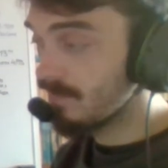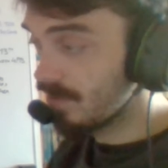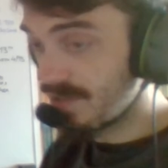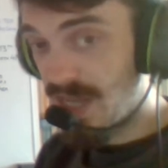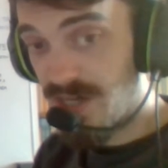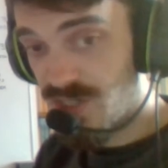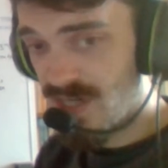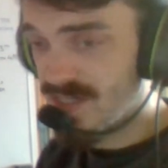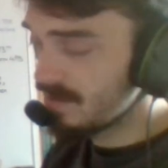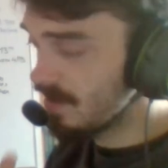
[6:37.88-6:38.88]
Good kick
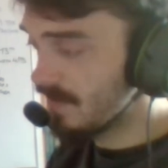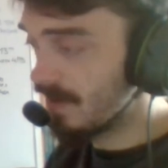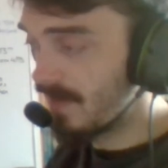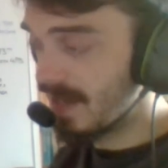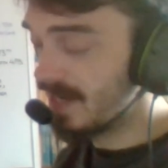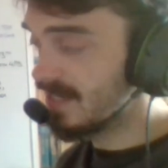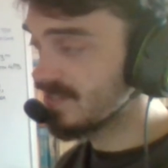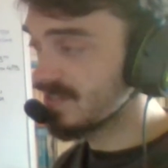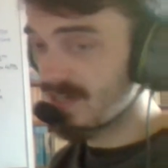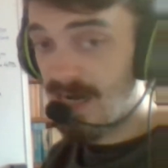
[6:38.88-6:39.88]
chase, nothing like that. It's
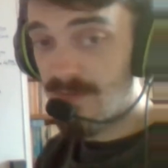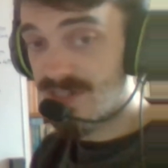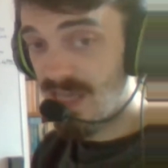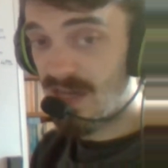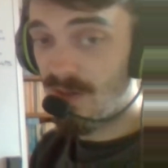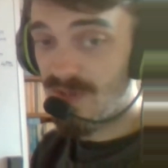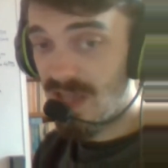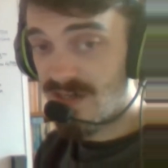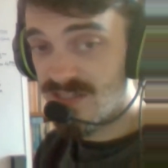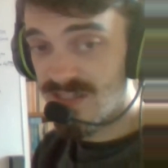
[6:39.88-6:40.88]
just an aimless kick on the
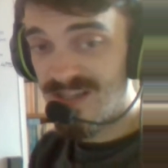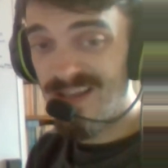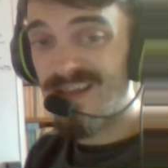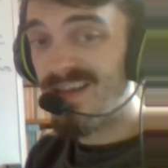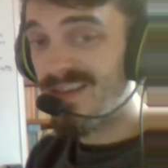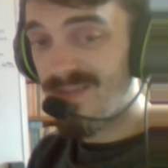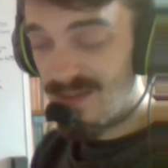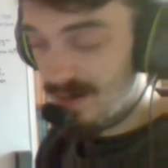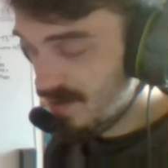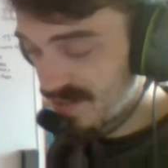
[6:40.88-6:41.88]
end.
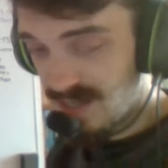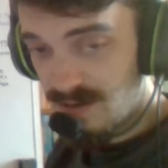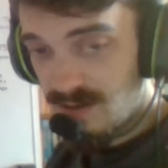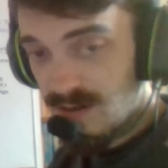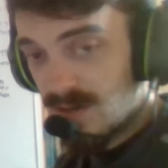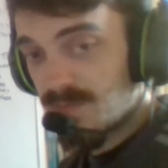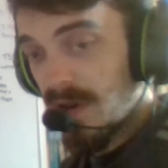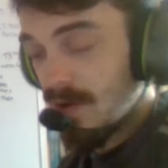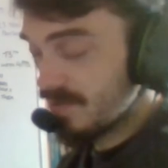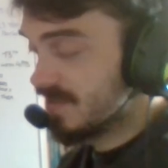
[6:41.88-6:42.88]
The last last
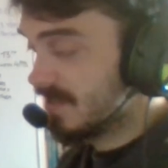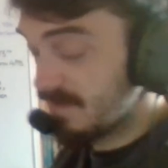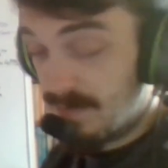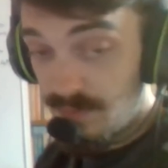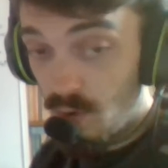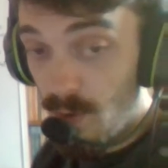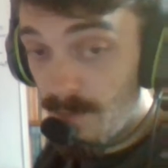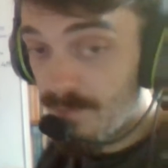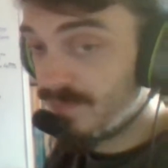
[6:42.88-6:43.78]
play options has been poor.